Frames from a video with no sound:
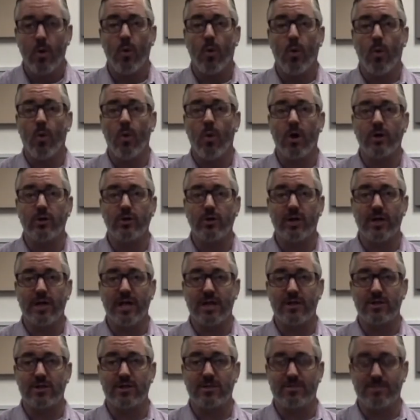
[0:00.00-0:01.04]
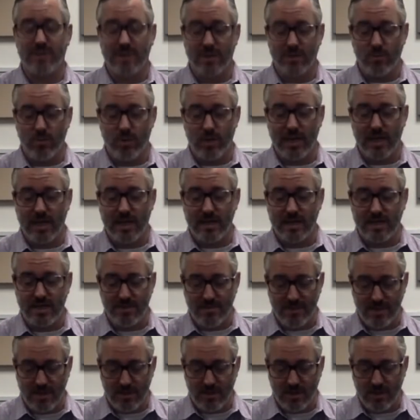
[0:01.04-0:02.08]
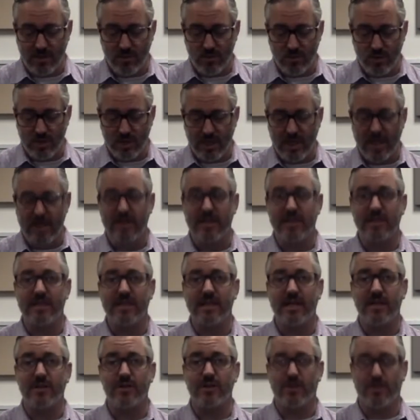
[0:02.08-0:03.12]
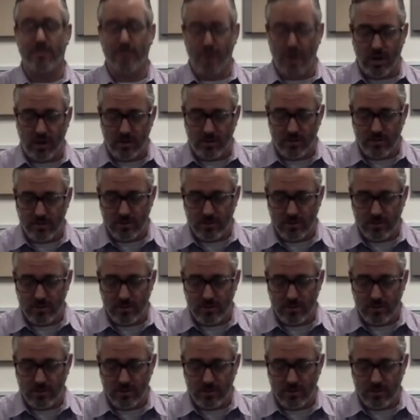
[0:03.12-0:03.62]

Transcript: or you can actually play one hand in the middle and one hand at the edge of the bar.